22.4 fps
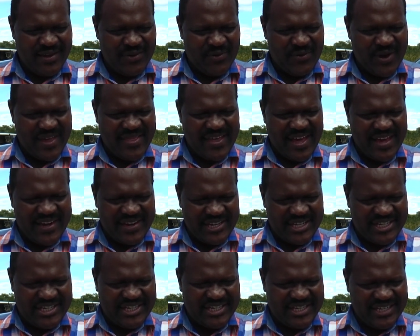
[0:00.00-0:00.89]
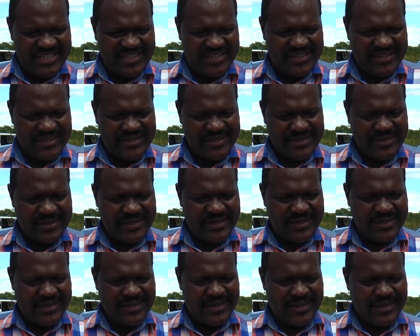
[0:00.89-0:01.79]
whether region,
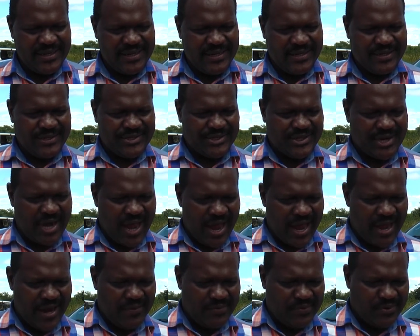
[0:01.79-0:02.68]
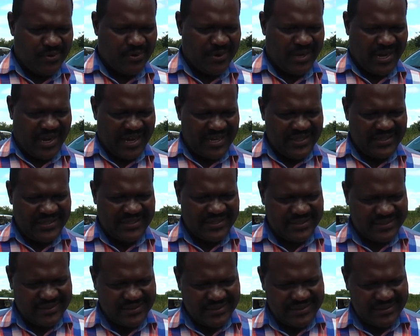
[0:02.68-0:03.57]
tribe,
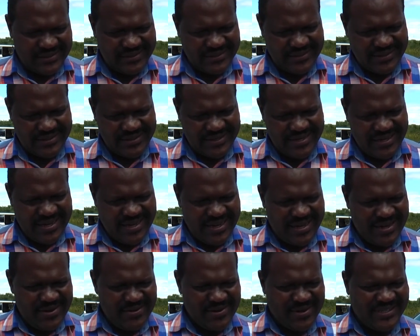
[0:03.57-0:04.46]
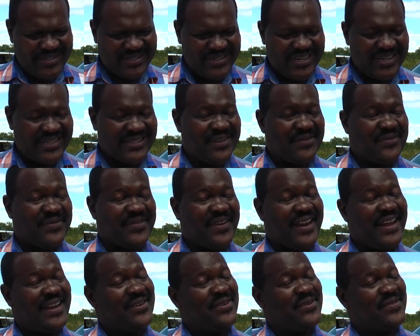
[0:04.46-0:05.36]
race. He was just a
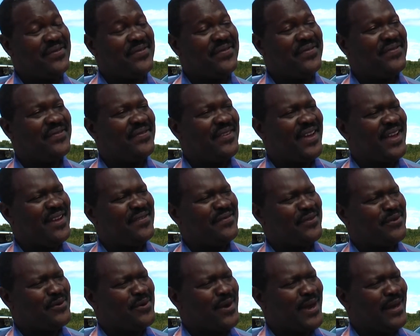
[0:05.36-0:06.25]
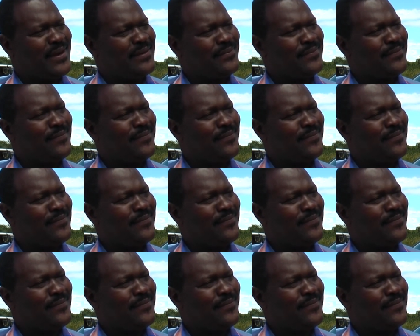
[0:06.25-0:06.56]
friend of everyone.